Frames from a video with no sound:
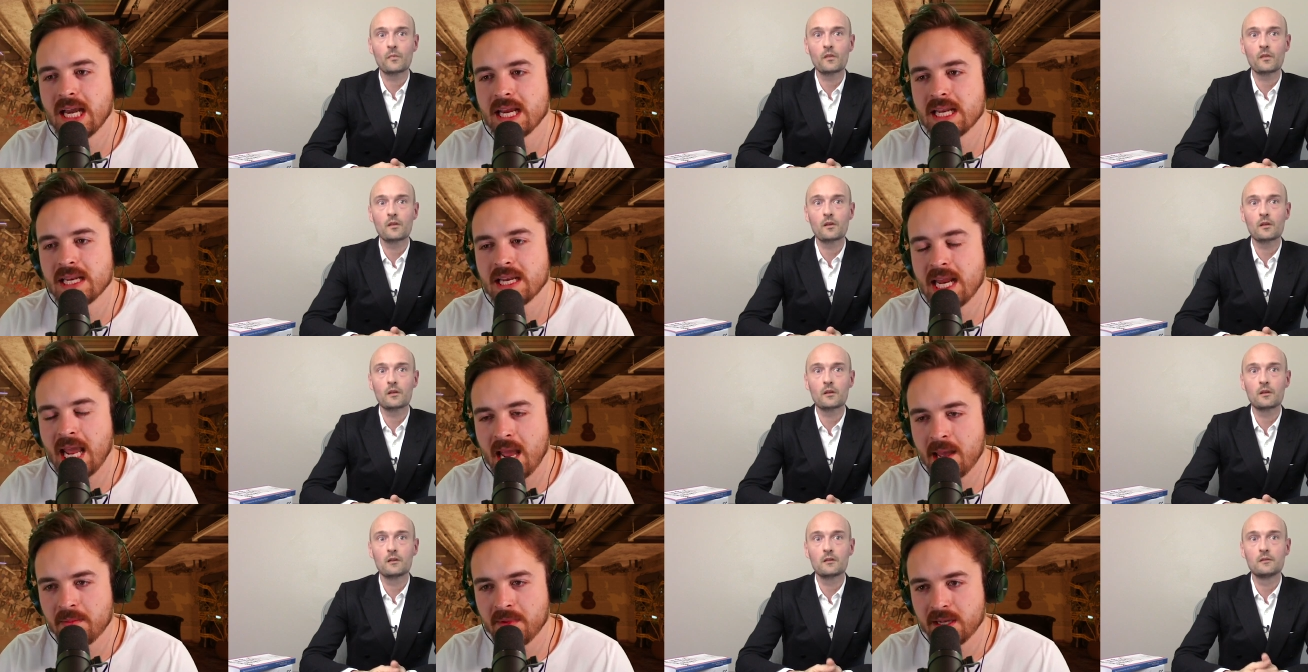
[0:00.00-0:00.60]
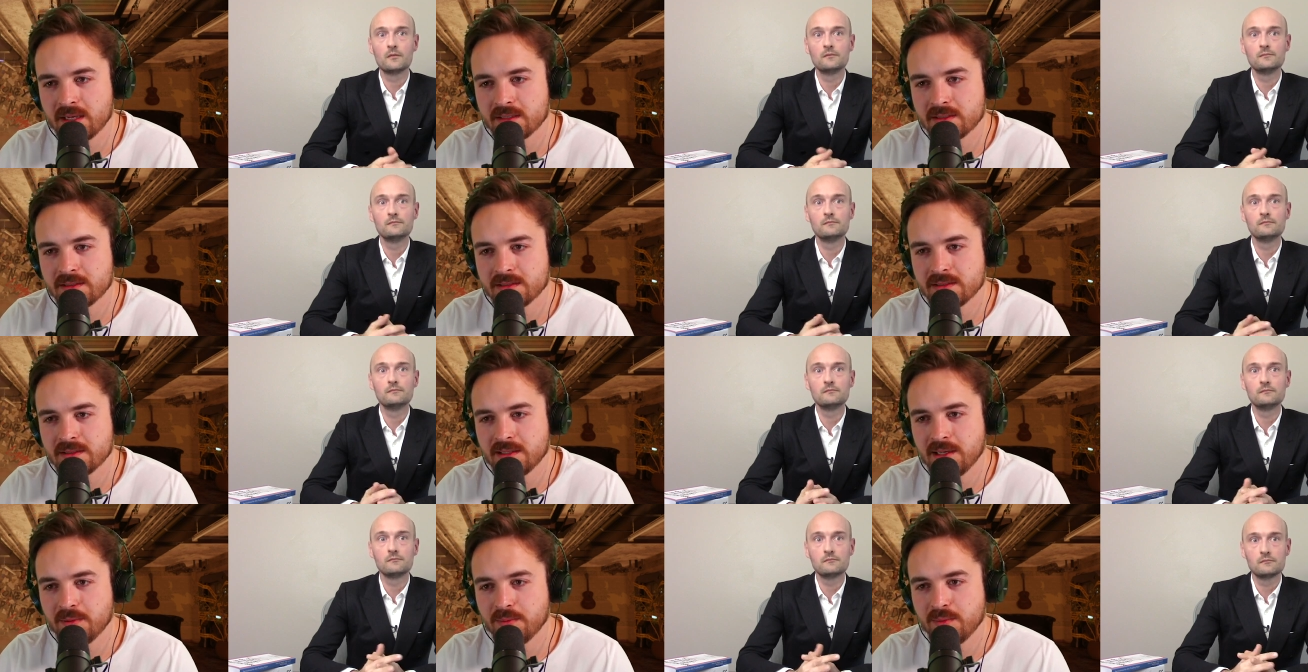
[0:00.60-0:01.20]

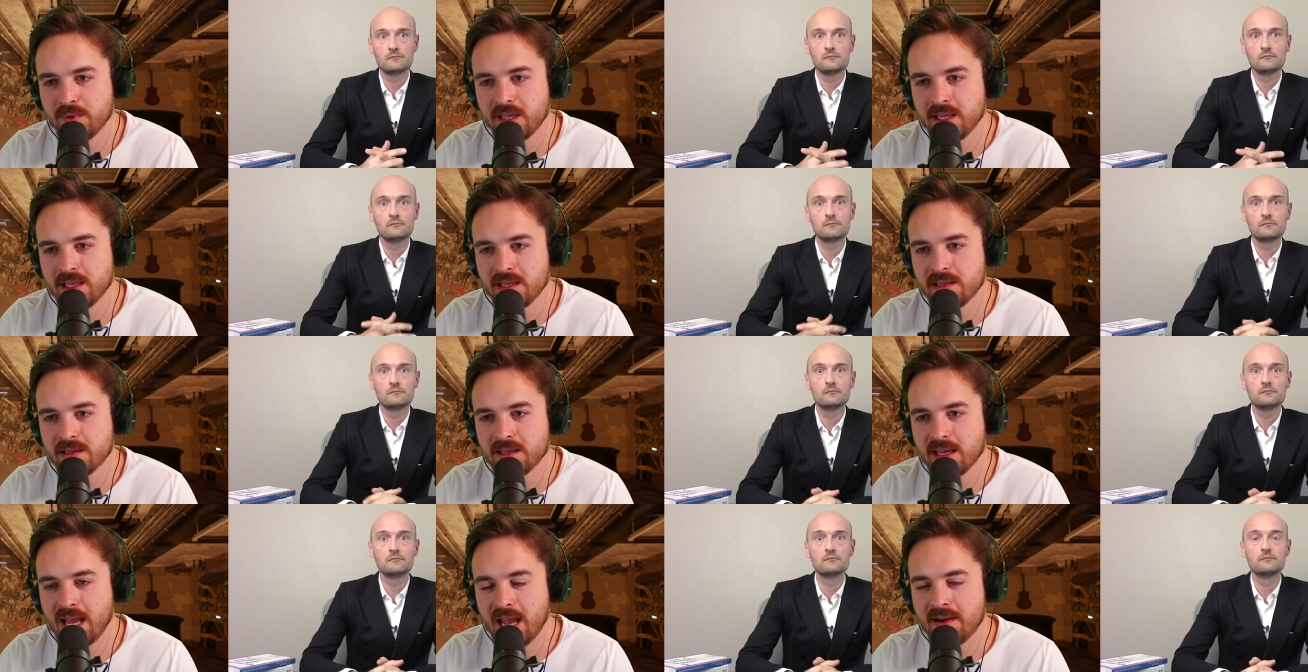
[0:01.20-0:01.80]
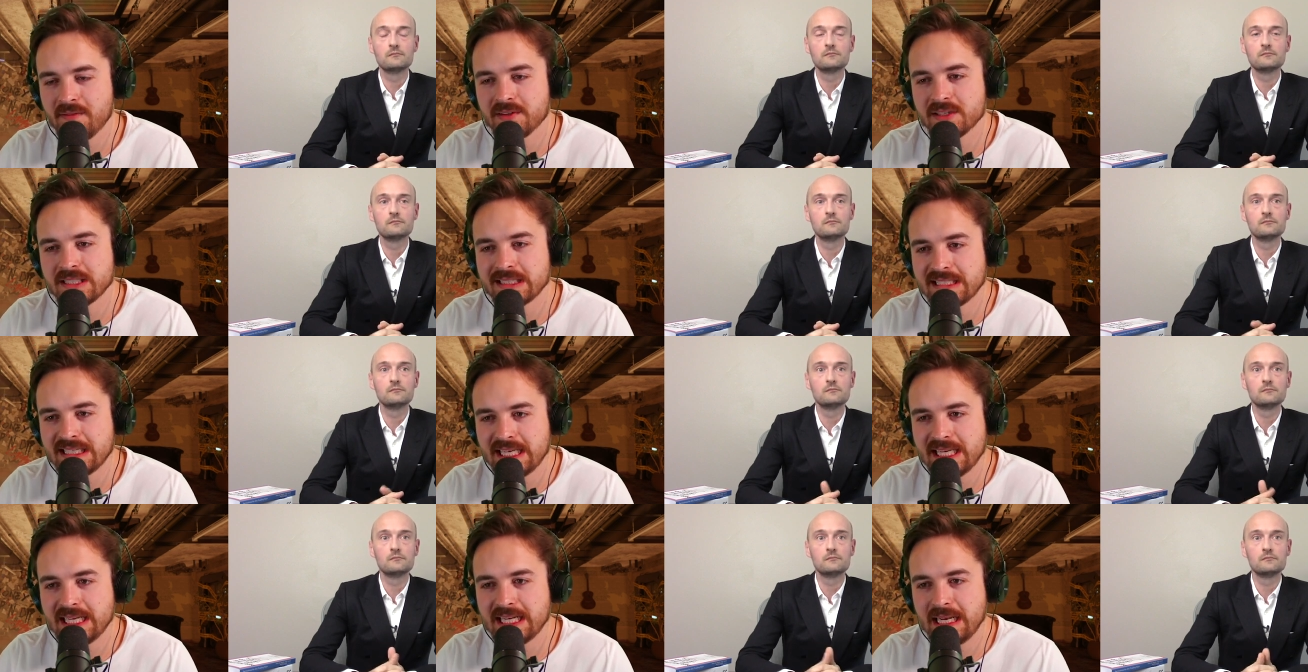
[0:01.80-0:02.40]
Speaker 1: dynamics that we haven't
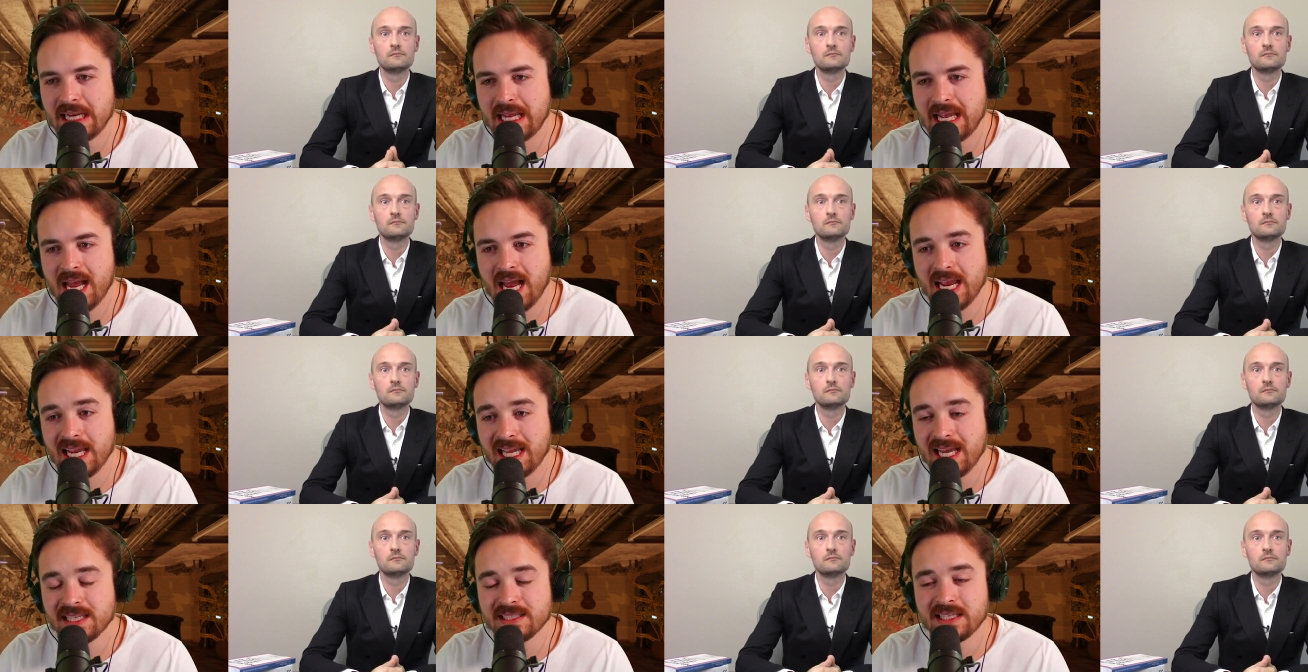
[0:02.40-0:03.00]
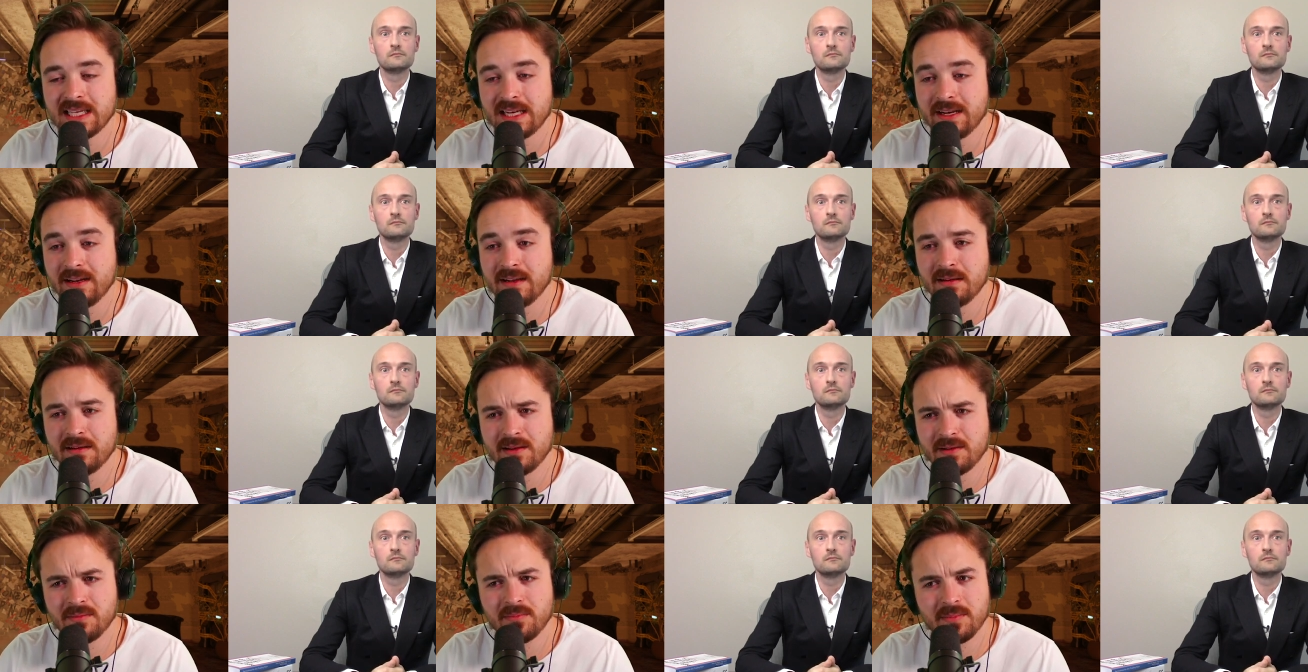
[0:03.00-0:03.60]
seen, I guess, in
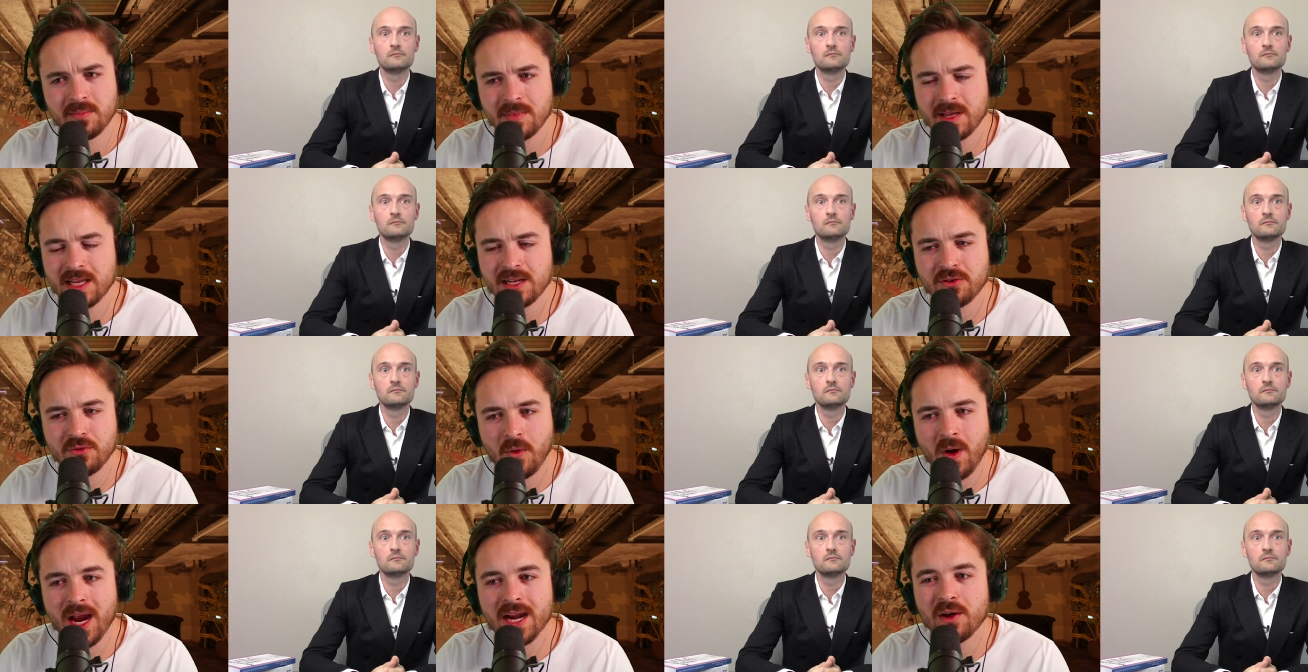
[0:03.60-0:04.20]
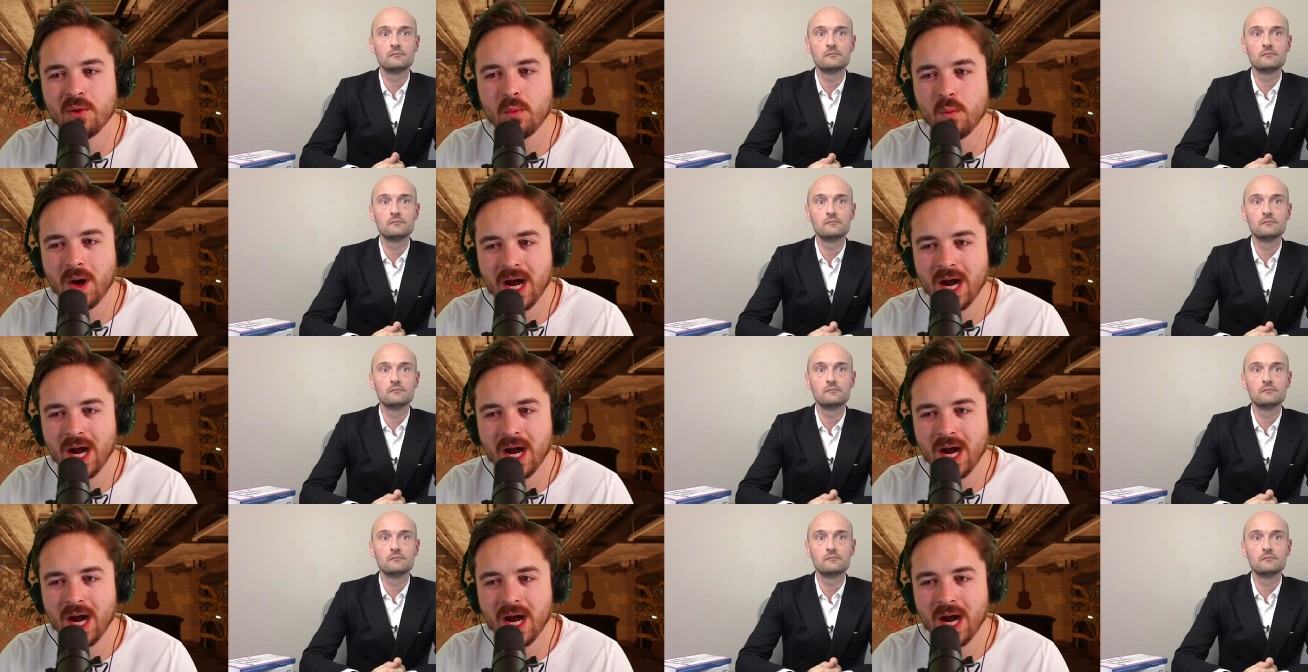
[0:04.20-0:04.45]
quite a